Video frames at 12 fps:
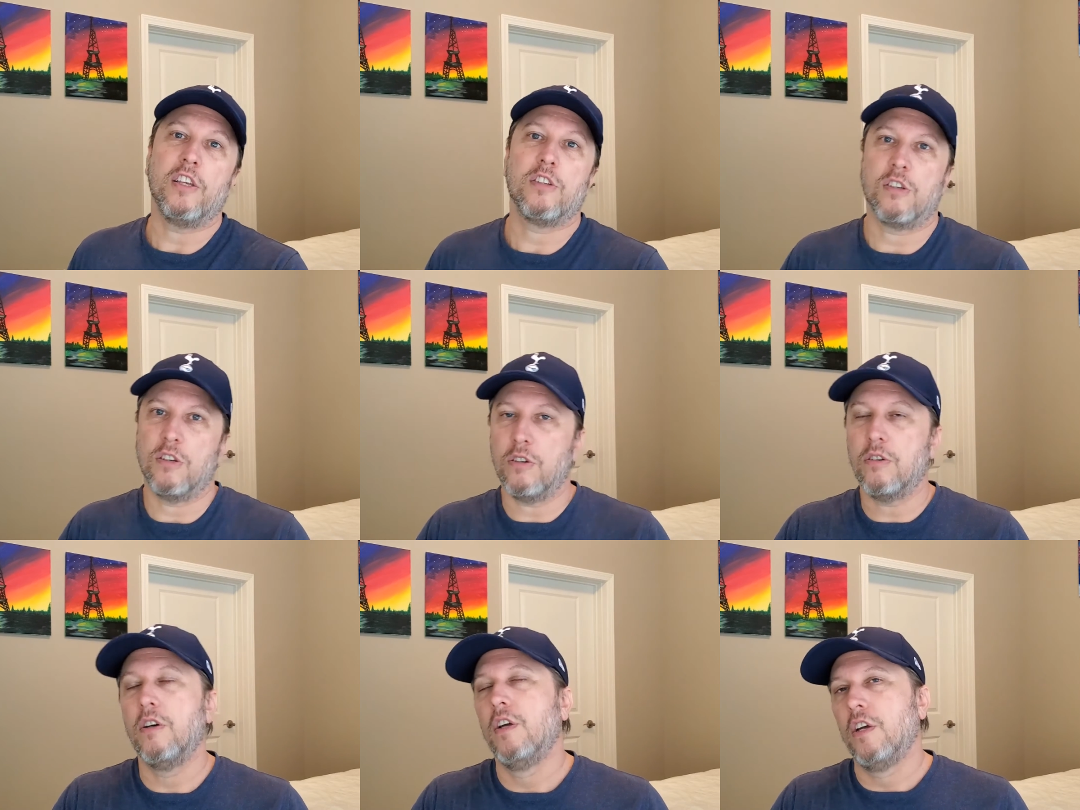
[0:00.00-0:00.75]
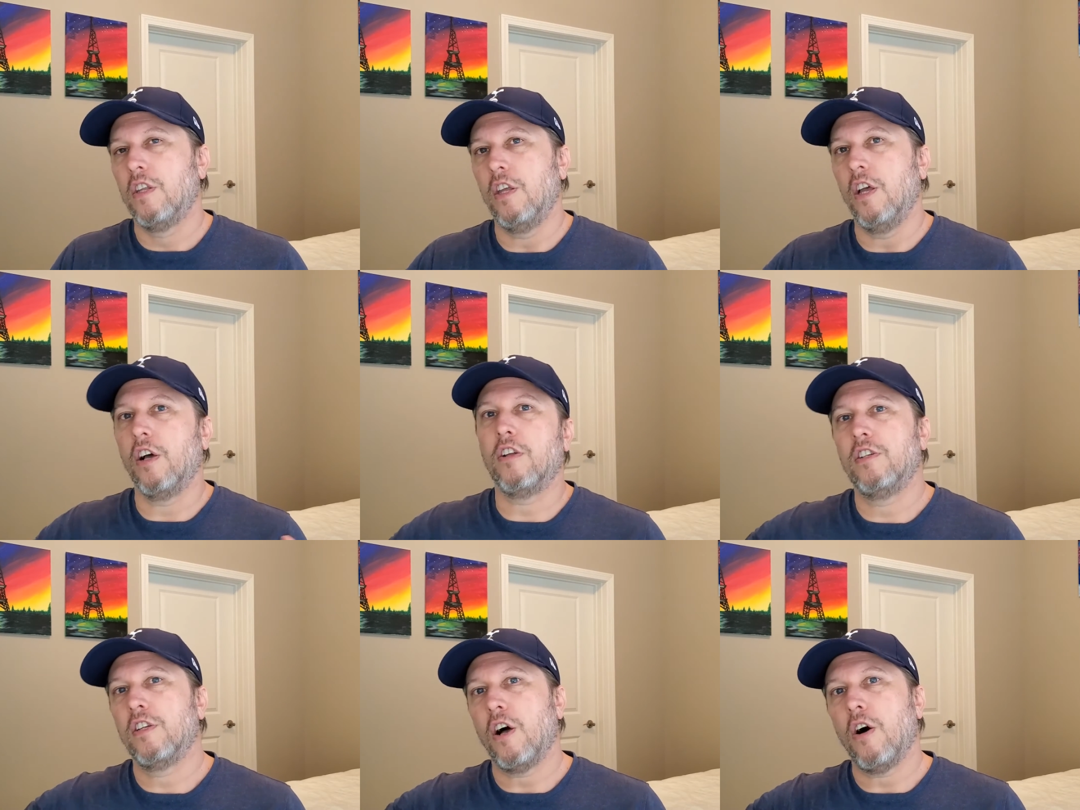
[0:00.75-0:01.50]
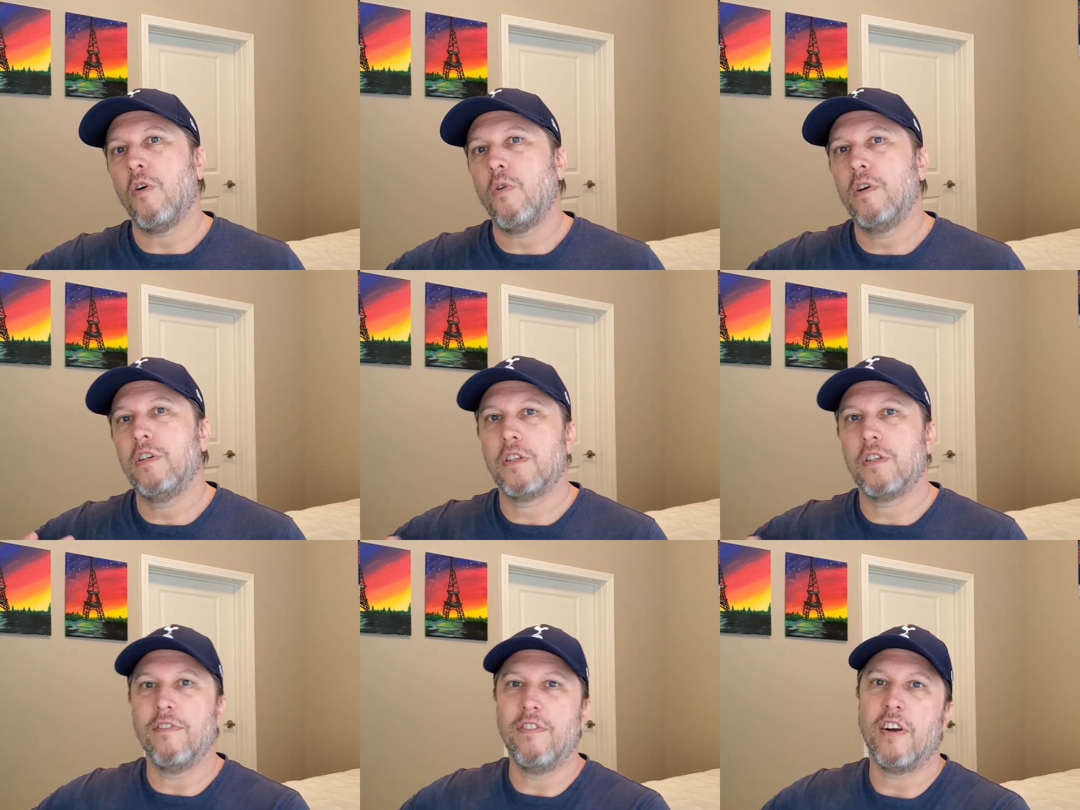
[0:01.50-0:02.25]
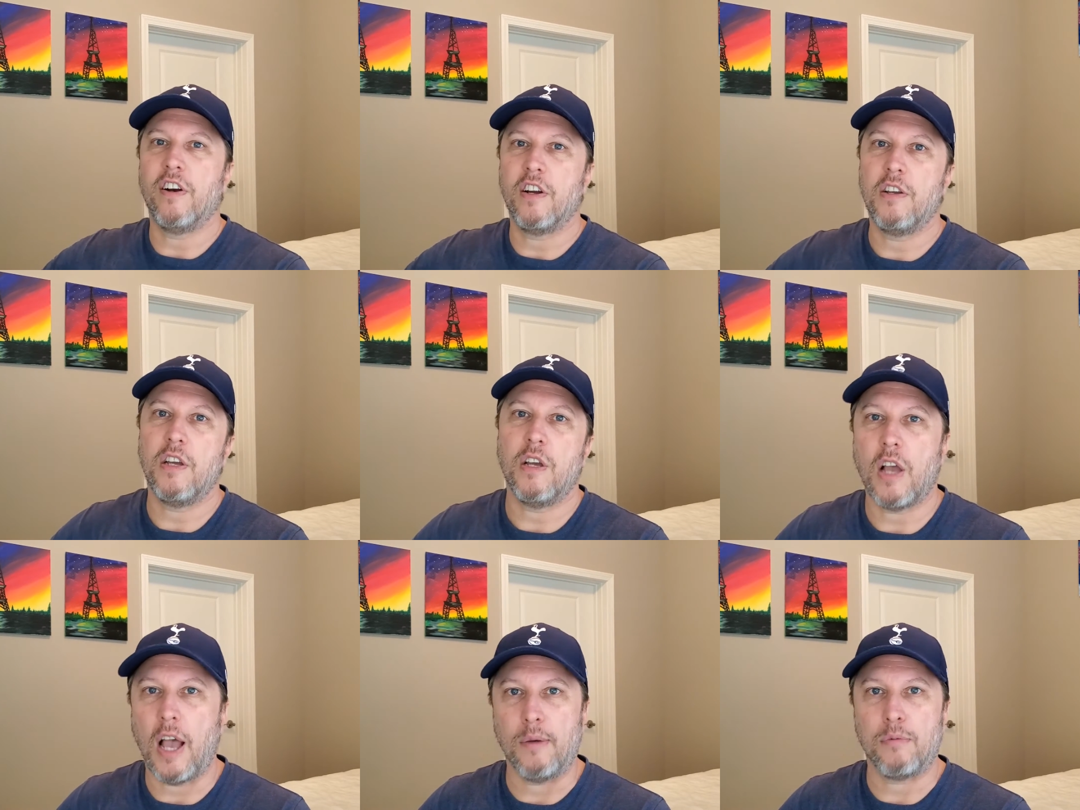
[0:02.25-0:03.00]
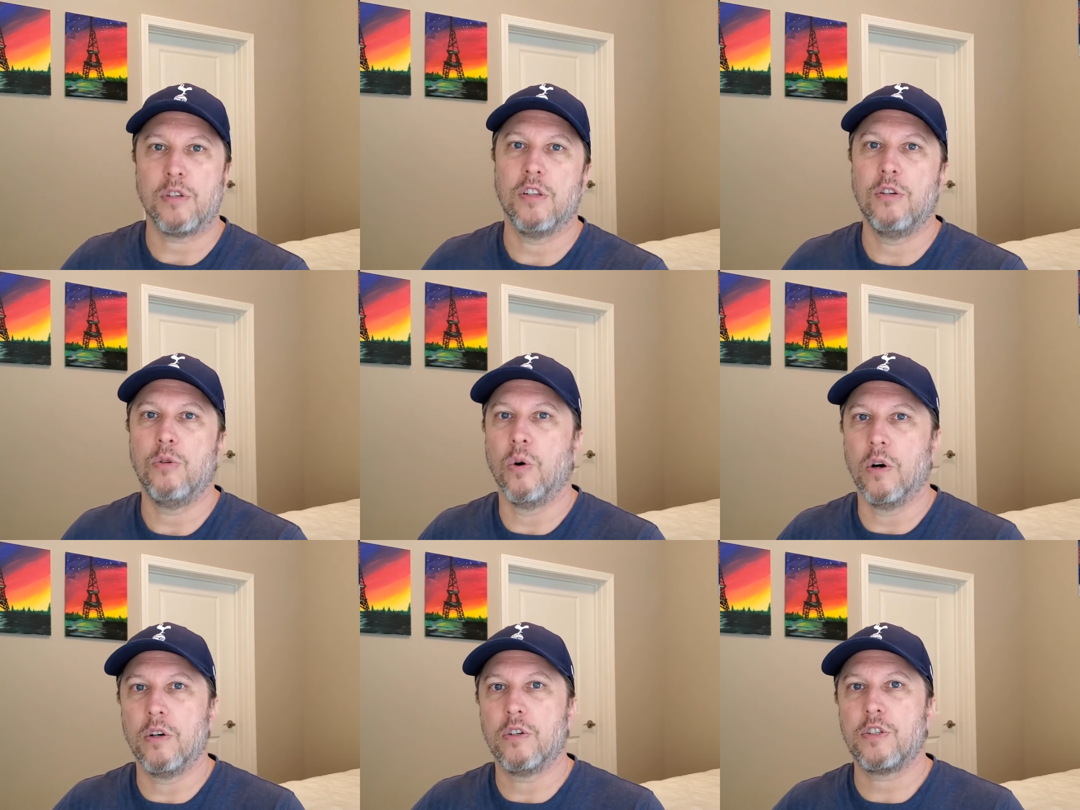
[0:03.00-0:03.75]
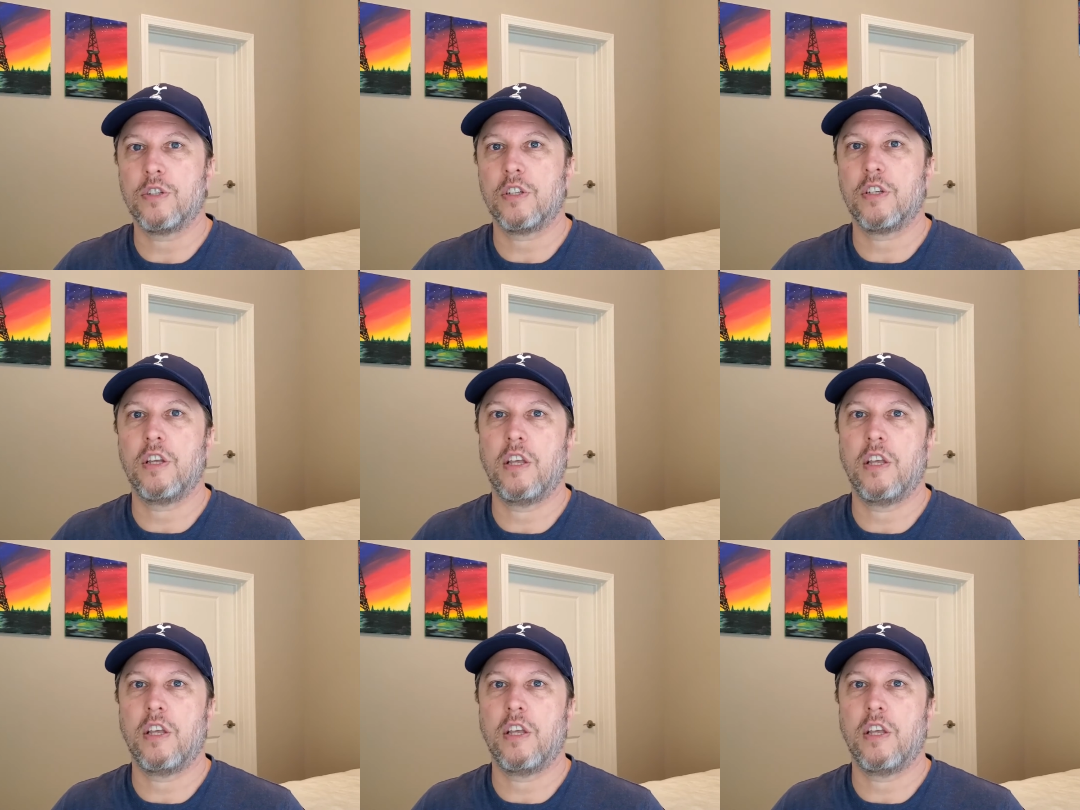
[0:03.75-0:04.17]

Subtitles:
So the ugly is always the very absolute worst,